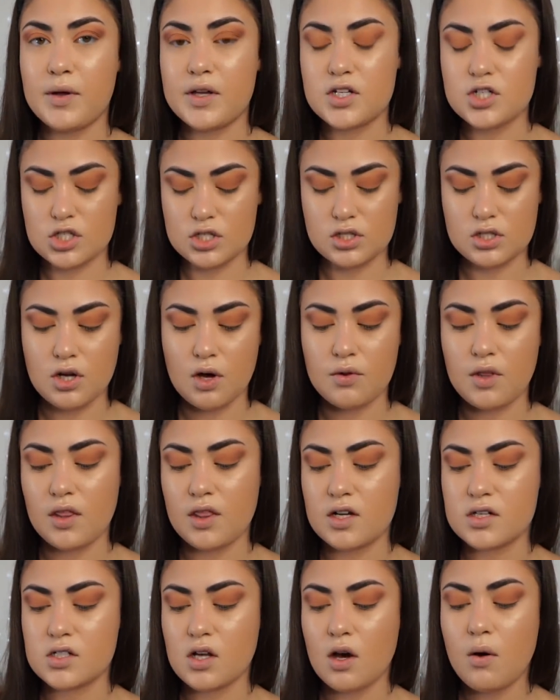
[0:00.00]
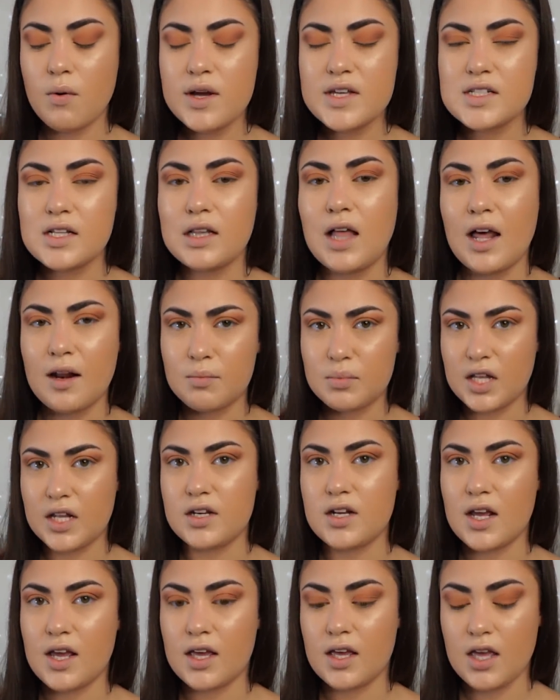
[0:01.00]
but just know that there's always a lot of
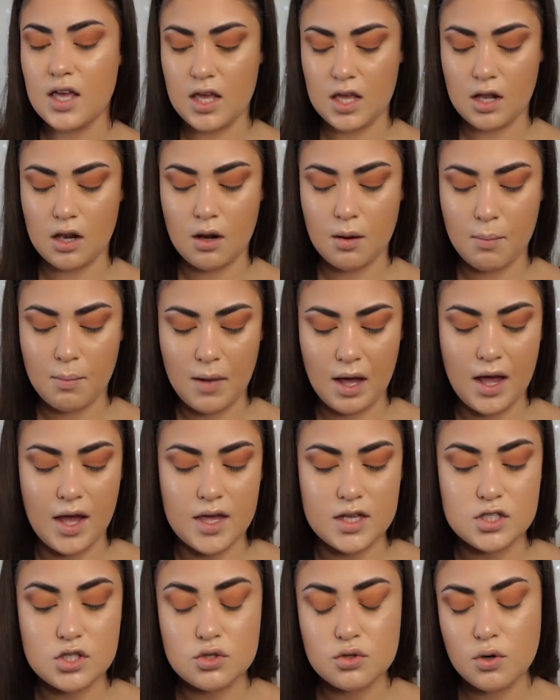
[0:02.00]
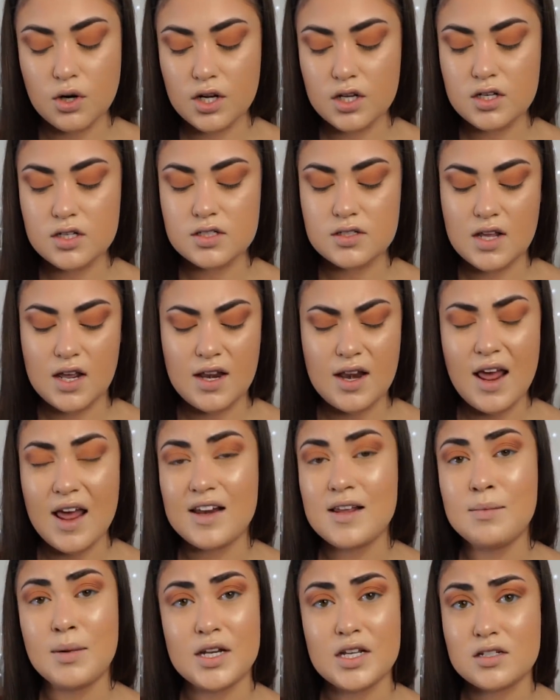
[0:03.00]
blending in my tutorials and
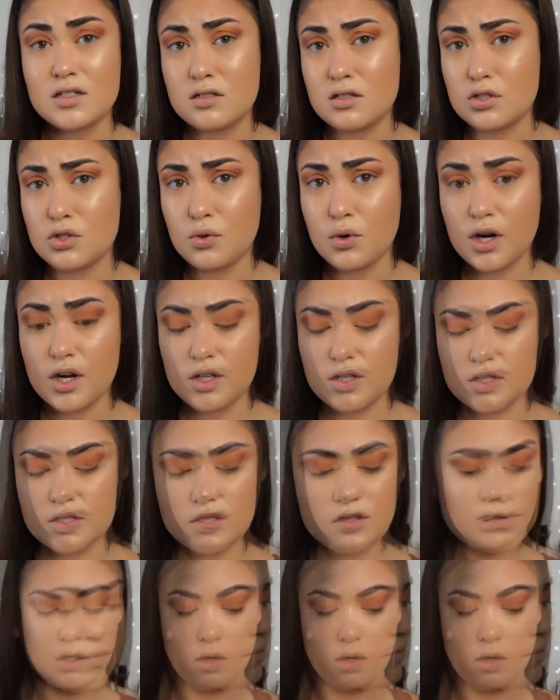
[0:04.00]
anybody's tutorials.